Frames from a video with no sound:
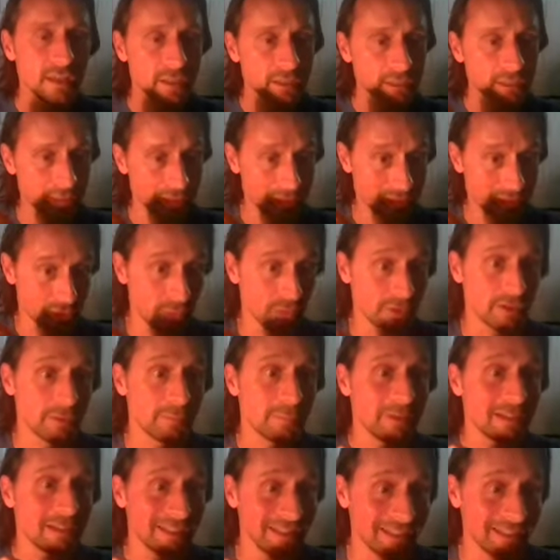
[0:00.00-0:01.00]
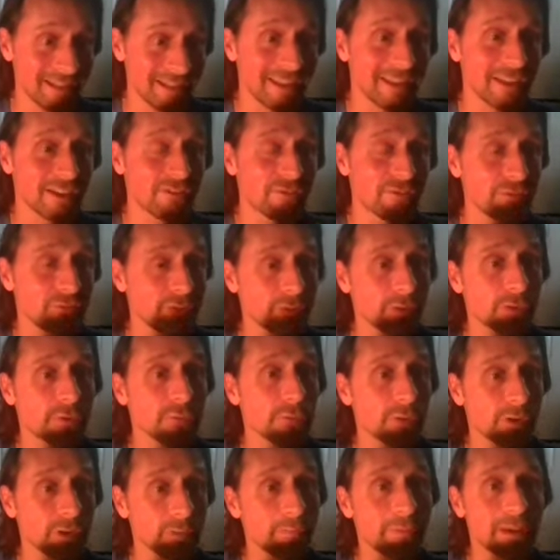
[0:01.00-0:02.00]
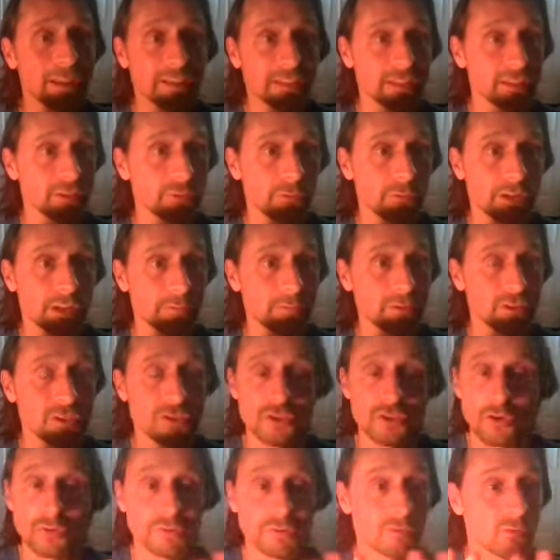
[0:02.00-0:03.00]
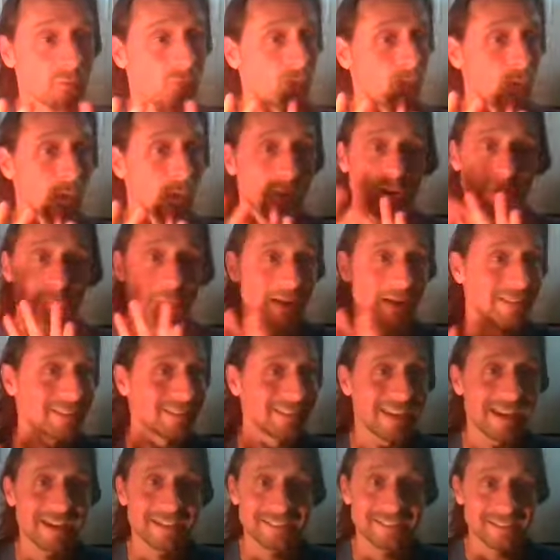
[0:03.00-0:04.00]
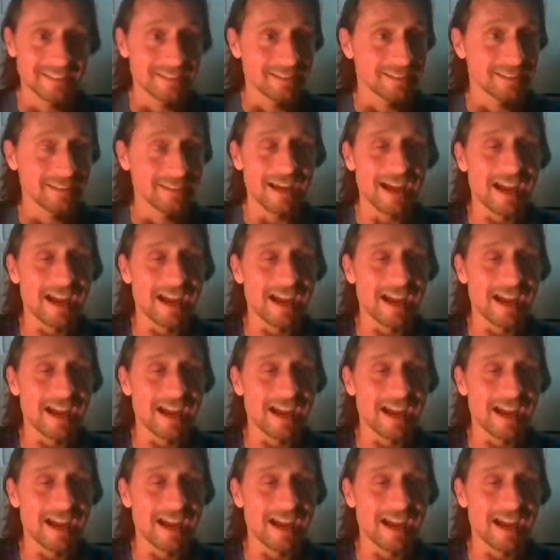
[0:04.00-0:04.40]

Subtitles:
it's going to be inhale, fill the belly and ribs. Don't even worry about the exhaling.